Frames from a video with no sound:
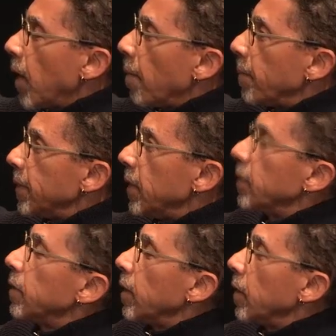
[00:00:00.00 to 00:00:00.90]

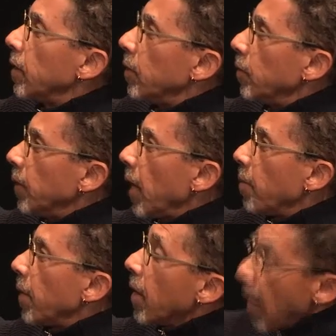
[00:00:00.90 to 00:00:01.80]
composition, Thank through you.
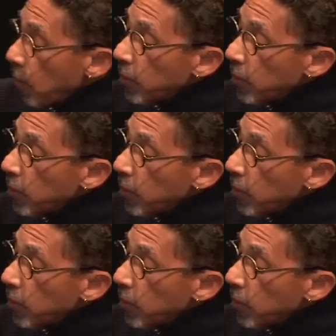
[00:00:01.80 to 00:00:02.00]
camera, and